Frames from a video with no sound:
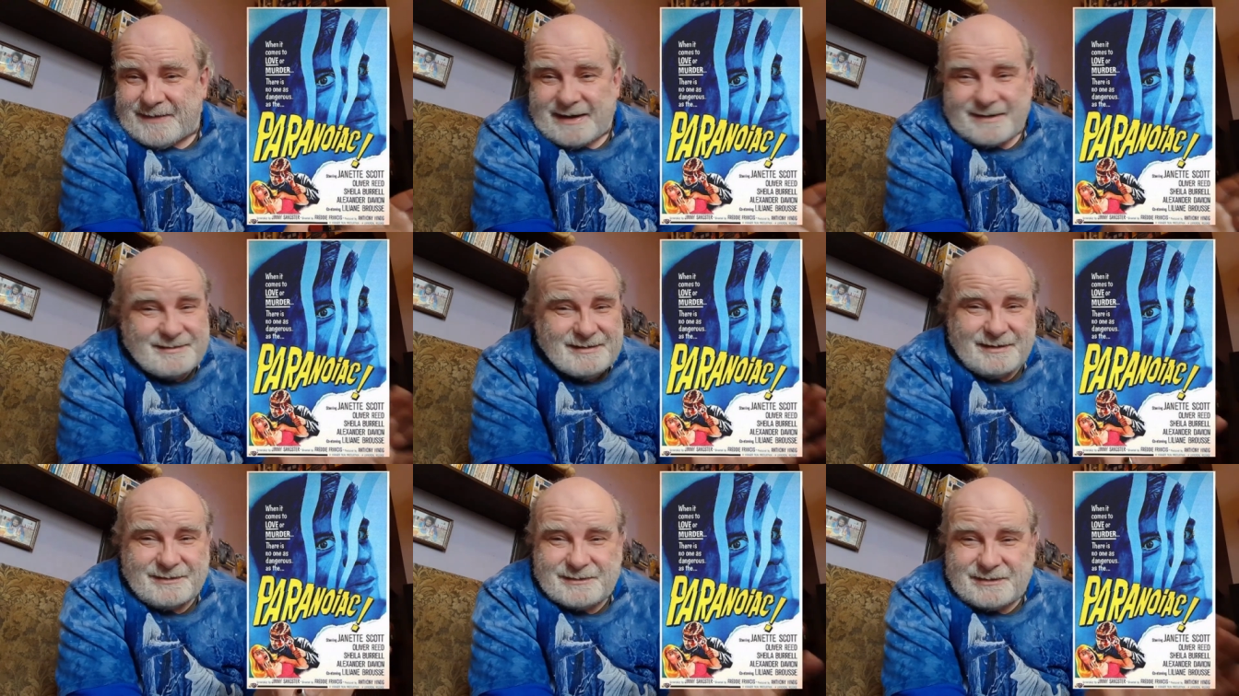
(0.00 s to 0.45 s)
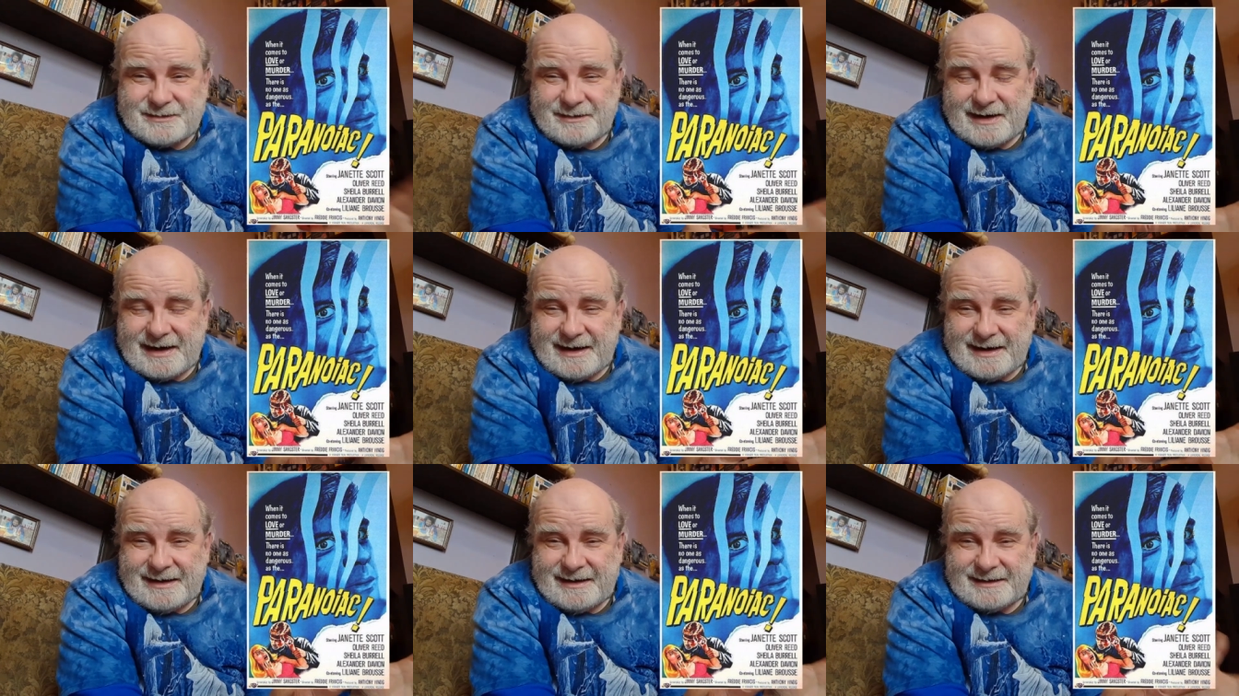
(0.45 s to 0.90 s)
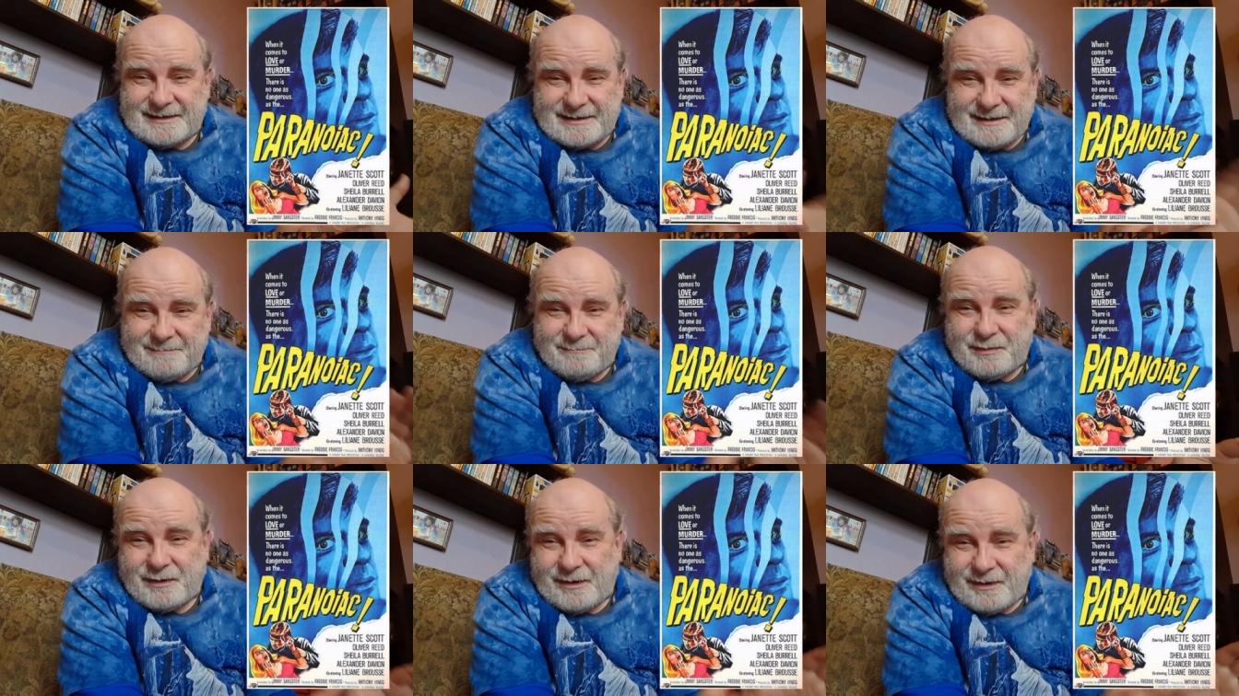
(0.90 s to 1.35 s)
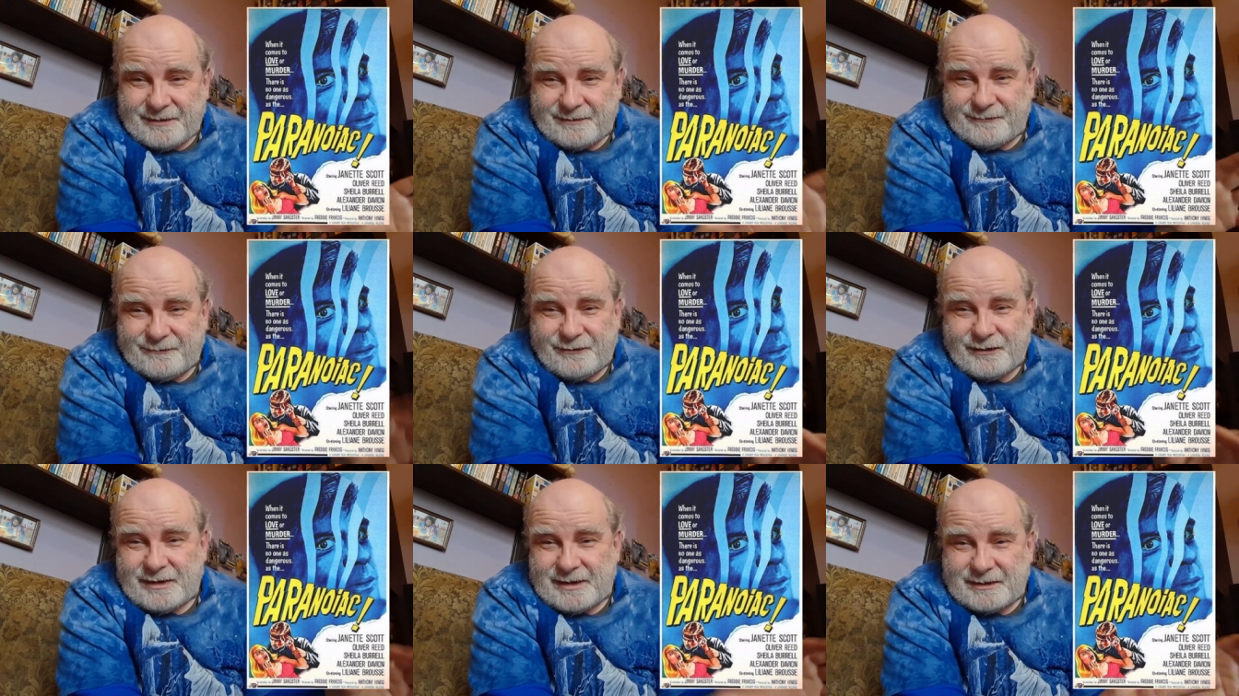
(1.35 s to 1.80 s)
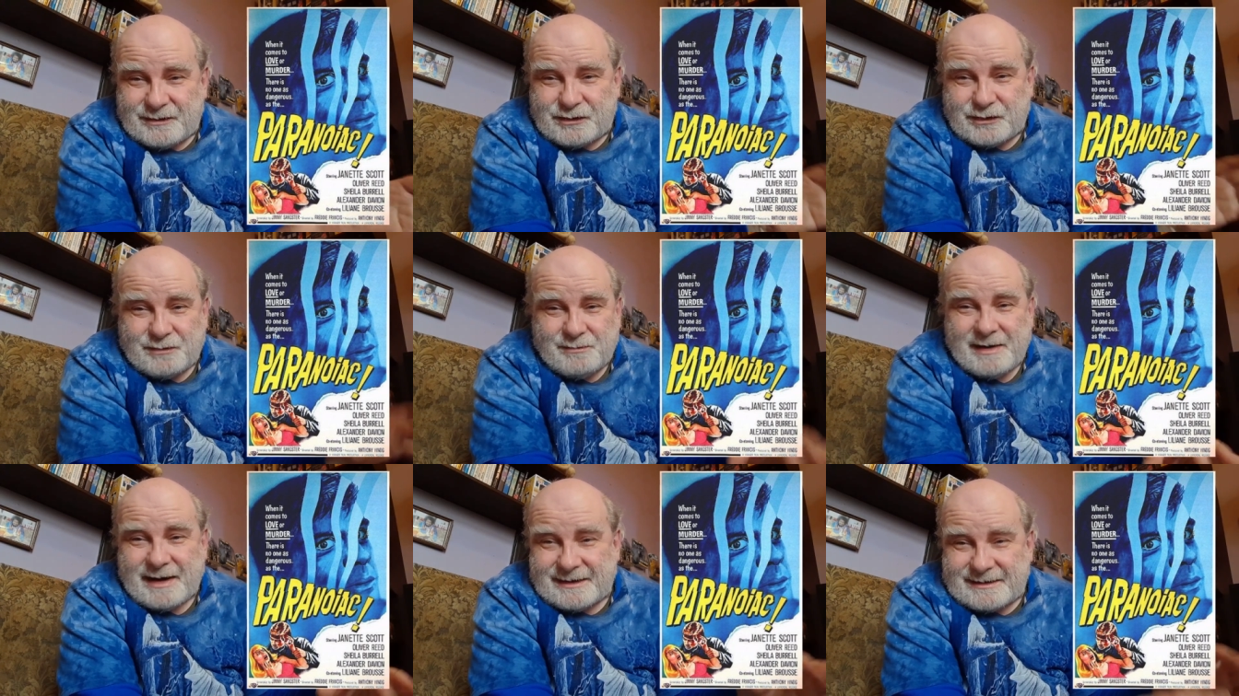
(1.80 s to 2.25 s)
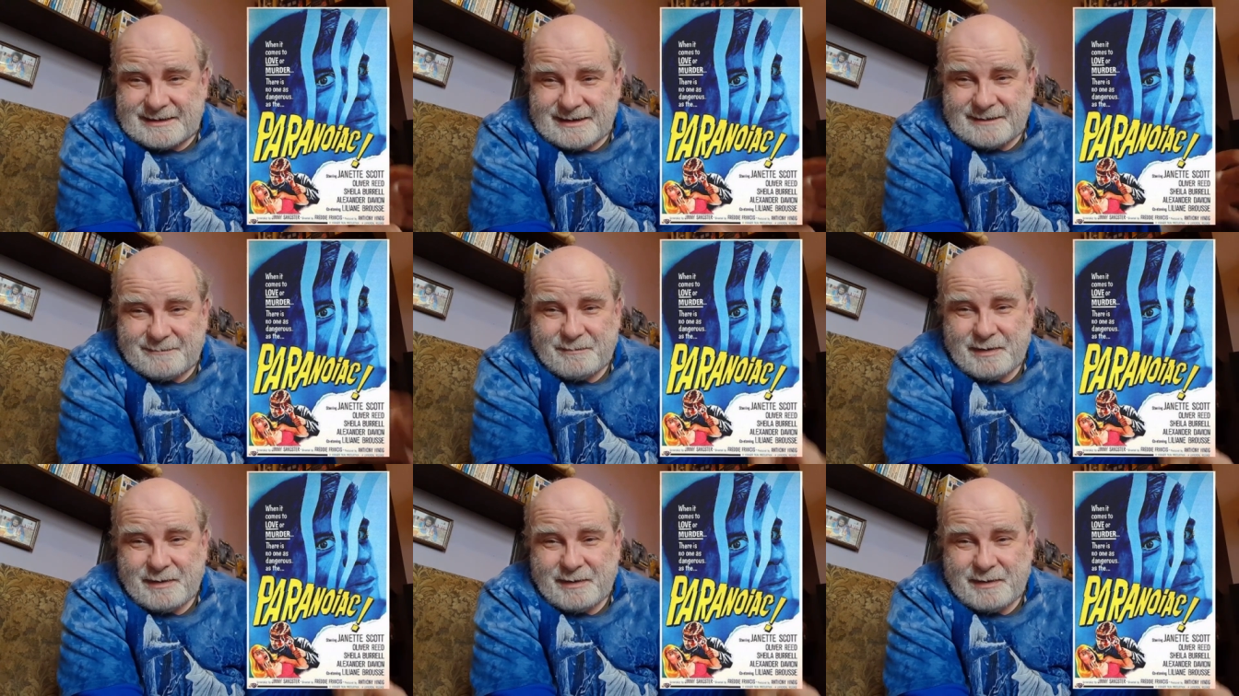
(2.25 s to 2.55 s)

It looks great, and it's important for the dramatic